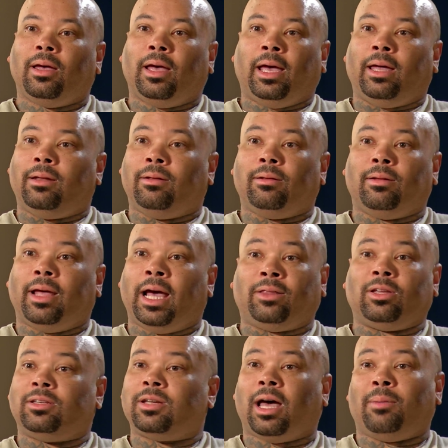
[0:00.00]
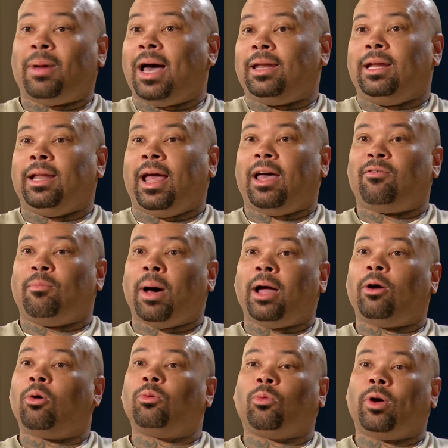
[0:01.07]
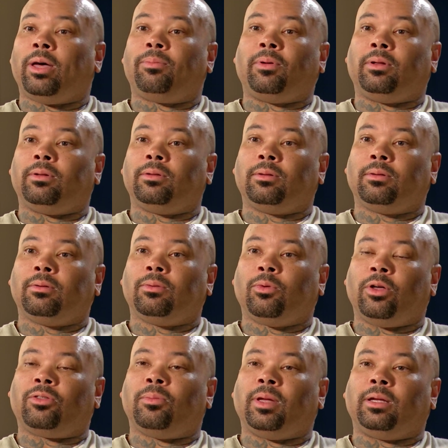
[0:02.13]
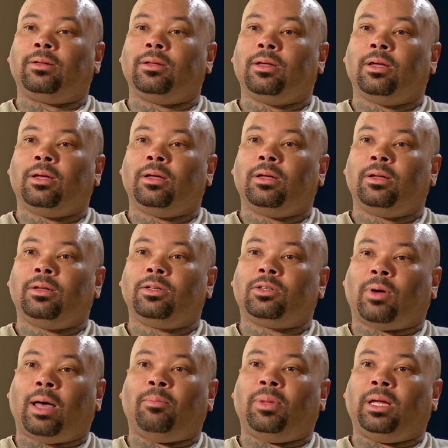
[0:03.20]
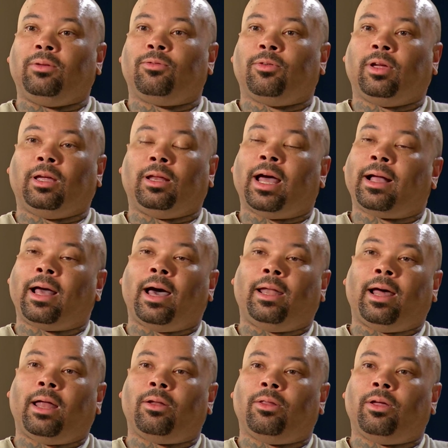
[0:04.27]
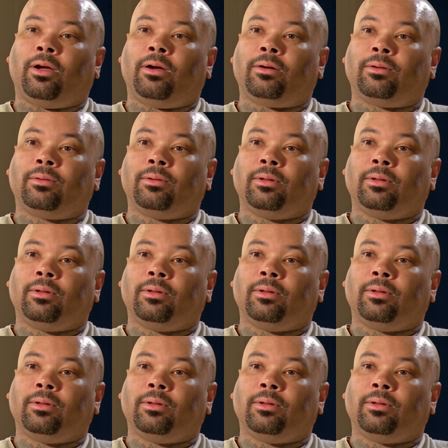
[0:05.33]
And at the time, I didn't have my own weapon with me. So I beat feet. I got out of there.